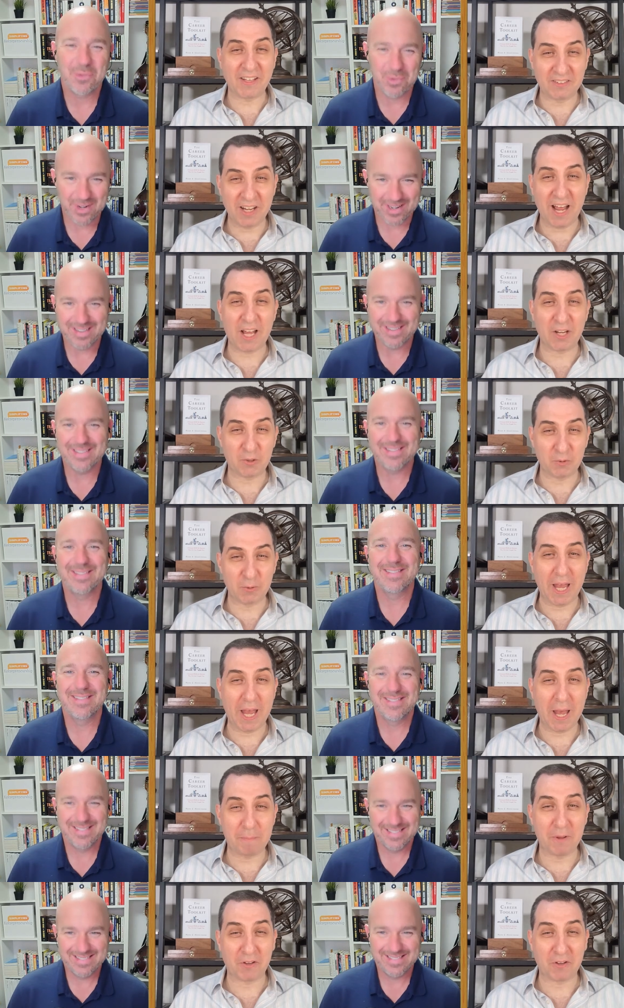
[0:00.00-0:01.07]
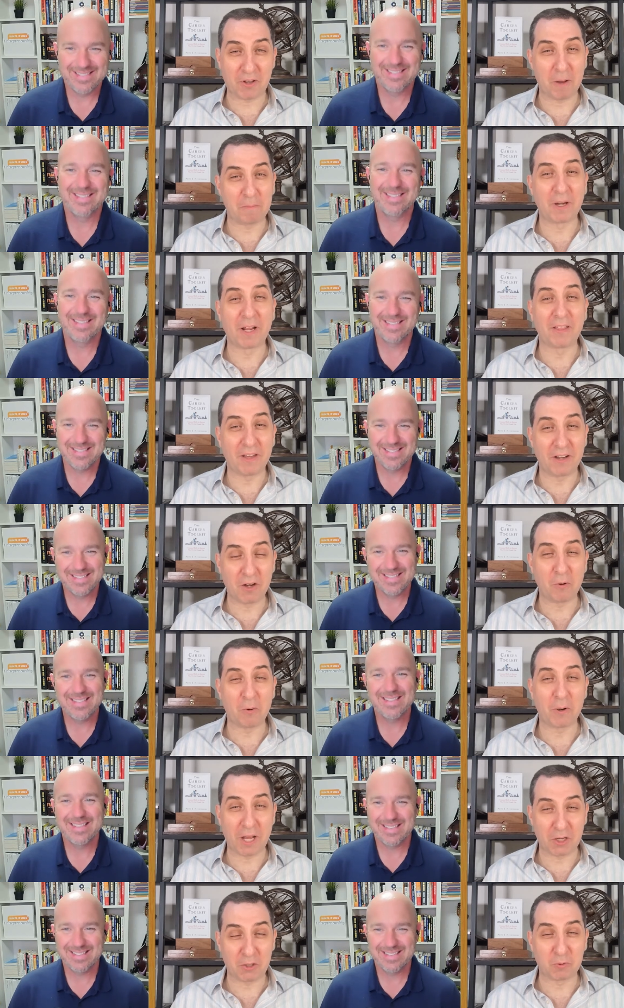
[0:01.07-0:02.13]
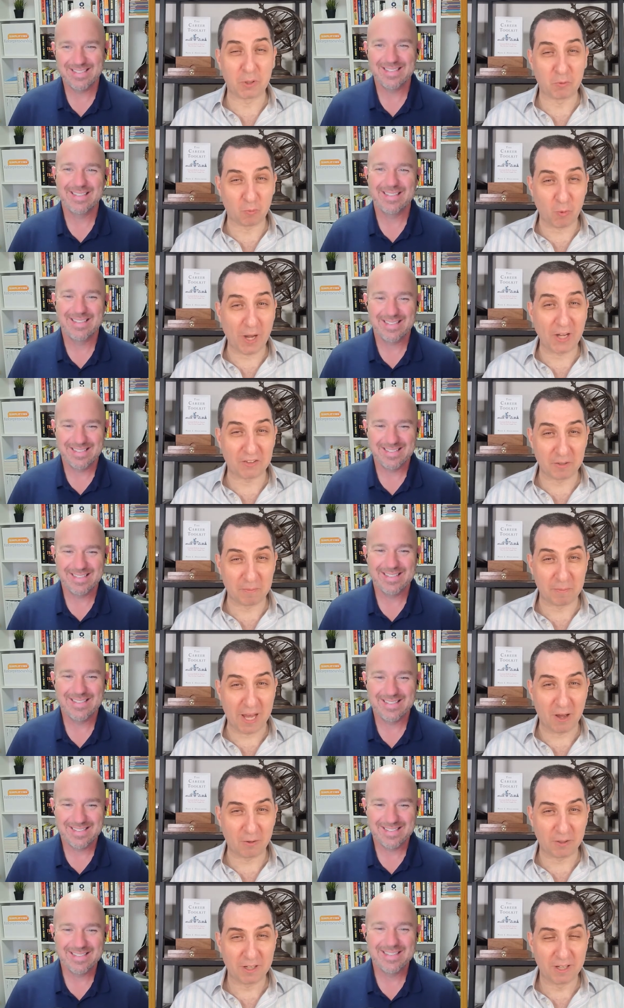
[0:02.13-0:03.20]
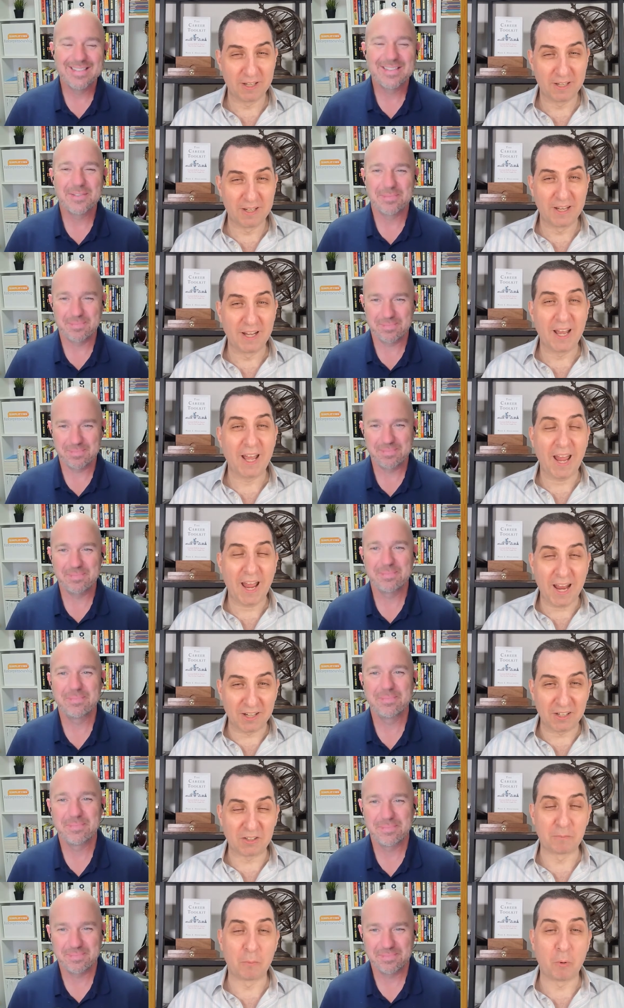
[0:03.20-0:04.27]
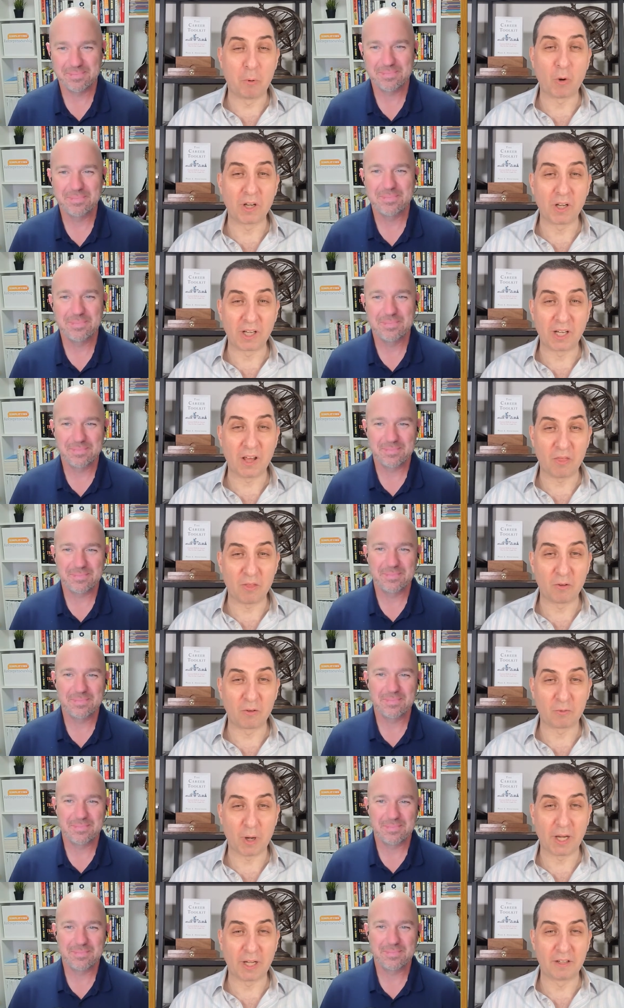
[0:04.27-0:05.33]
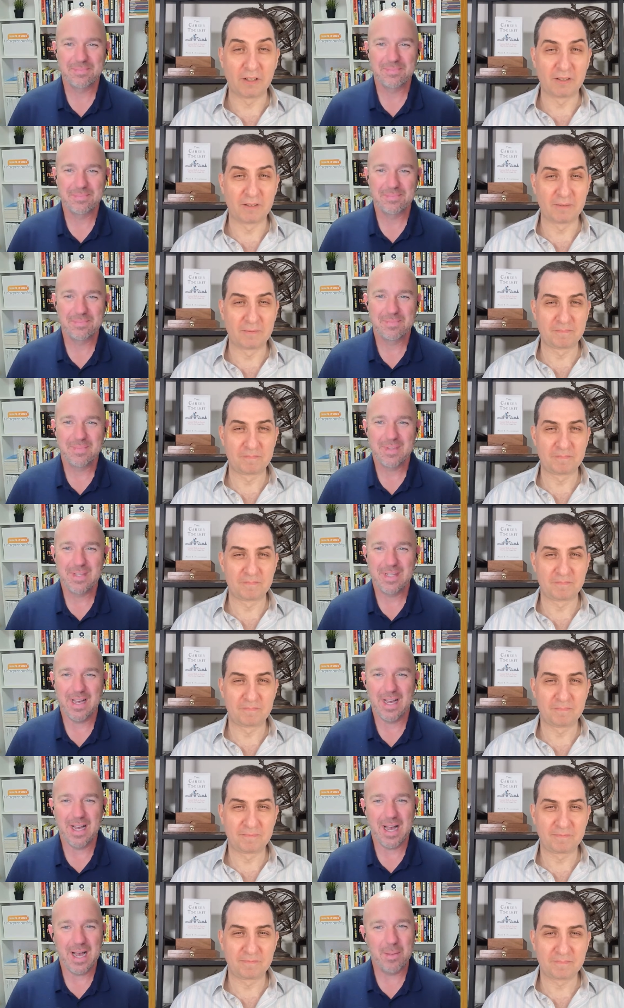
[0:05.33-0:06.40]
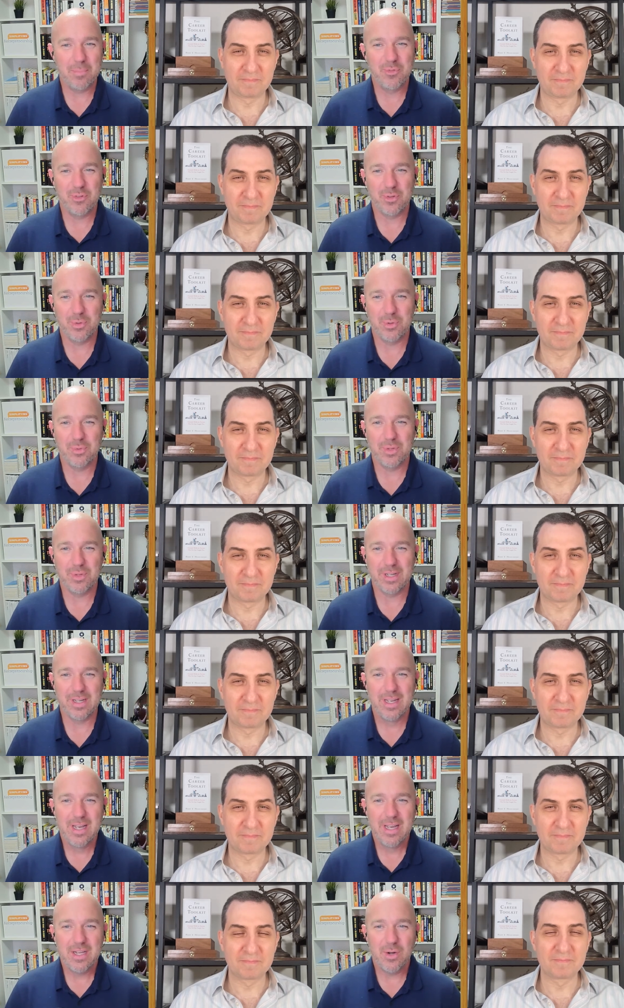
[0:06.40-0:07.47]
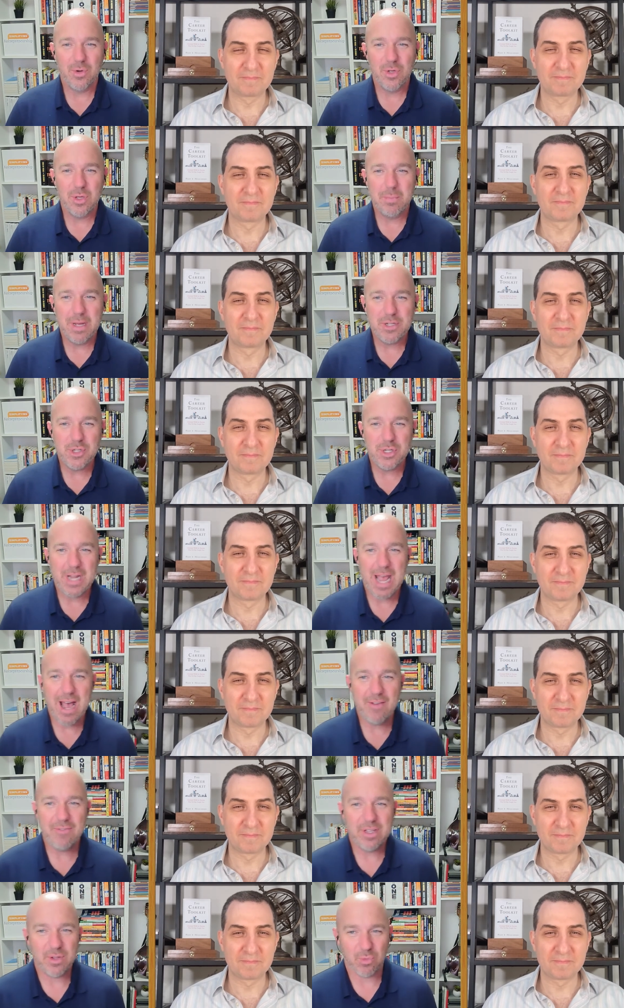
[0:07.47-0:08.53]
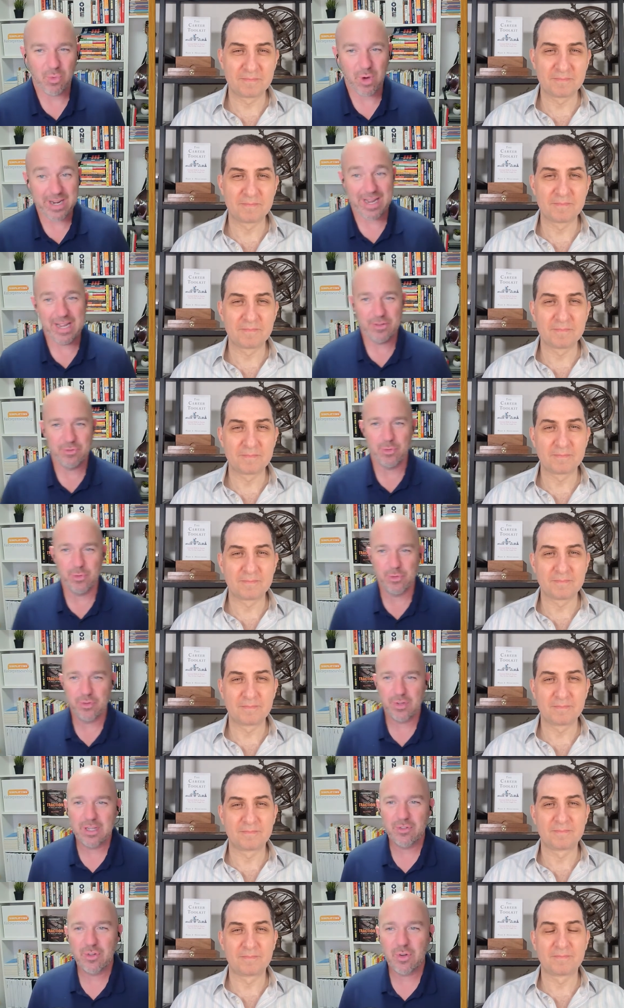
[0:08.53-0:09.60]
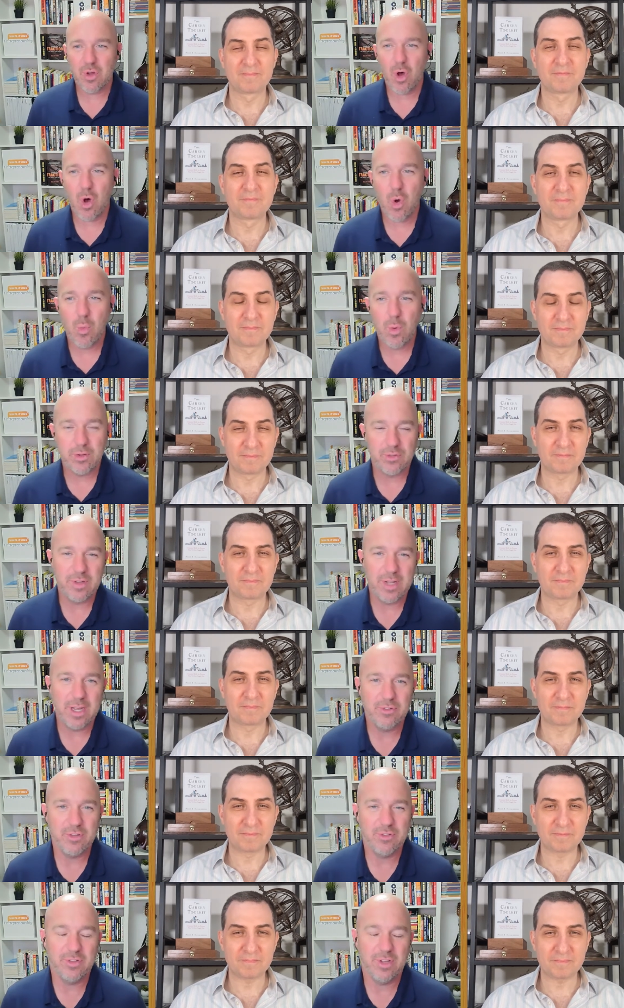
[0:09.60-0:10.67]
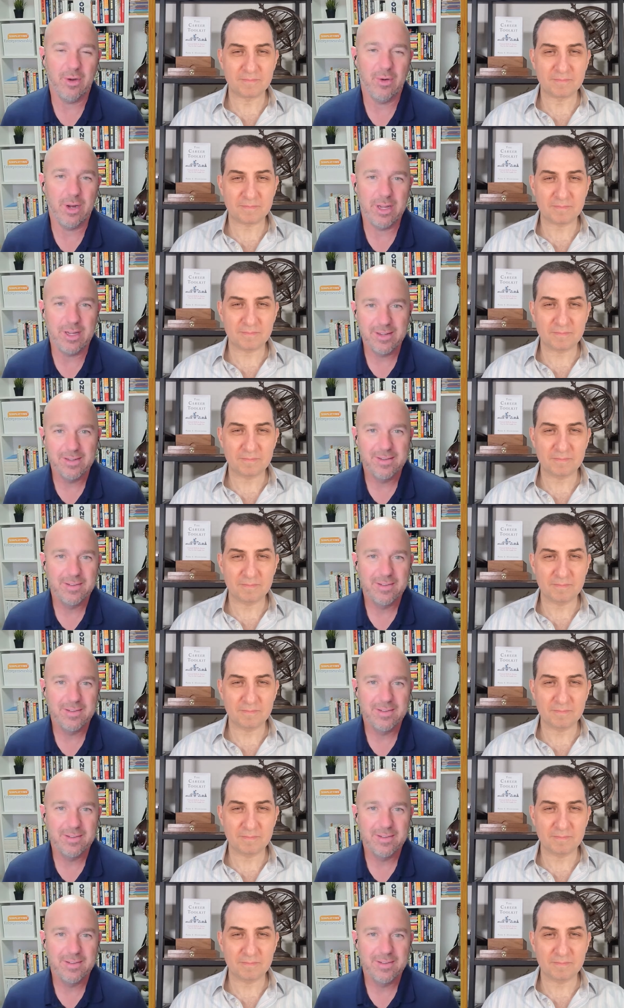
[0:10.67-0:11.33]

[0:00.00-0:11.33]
Speaker 1: that right. actually happen in the company that no one actually writes about and it's important to get those right.
Speaker 2: Yeah, absolutely. You know, you mentioned having the right answers isn't always necessary.